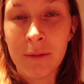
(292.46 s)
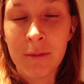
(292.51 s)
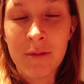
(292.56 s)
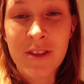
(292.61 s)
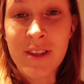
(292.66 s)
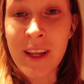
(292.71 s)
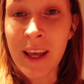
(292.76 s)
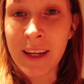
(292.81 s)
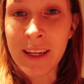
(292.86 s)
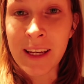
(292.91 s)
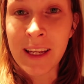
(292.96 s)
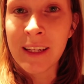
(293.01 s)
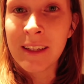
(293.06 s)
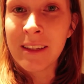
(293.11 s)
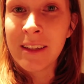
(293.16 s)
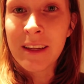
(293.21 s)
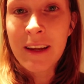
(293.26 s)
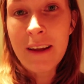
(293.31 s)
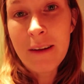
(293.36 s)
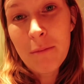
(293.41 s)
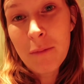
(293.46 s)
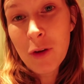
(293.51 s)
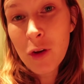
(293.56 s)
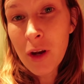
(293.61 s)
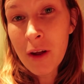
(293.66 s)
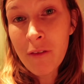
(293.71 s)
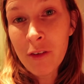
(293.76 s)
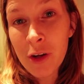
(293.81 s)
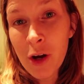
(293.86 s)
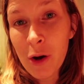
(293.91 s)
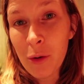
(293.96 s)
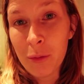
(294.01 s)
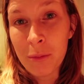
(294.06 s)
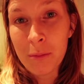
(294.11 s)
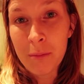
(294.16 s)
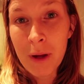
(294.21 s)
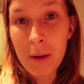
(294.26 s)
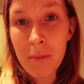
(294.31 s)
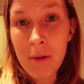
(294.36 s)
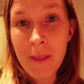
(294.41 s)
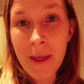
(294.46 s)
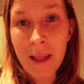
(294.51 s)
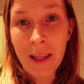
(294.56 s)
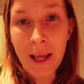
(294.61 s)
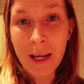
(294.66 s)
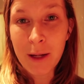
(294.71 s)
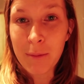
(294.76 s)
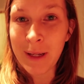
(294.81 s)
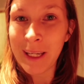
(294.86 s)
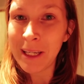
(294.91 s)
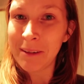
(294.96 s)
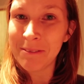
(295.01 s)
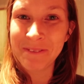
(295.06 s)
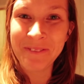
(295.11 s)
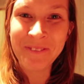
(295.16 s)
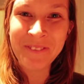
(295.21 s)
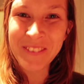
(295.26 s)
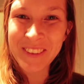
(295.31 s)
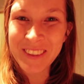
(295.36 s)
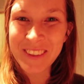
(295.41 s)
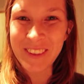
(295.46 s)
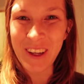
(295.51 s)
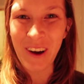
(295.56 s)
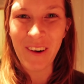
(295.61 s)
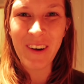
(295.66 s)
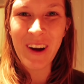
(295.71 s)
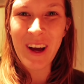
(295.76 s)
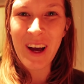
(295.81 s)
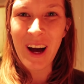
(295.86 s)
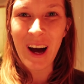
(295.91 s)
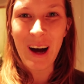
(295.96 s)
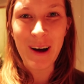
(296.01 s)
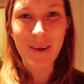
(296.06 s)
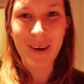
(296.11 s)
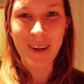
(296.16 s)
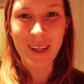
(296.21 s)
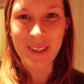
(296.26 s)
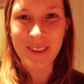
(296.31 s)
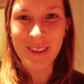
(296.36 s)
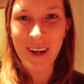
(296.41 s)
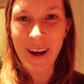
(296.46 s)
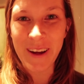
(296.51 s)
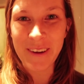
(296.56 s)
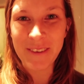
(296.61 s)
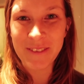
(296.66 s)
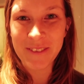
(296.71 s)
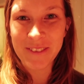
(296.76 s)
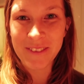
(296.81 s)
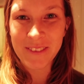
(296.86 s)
send in. You never know, maybe they like me. So I'm gonna try.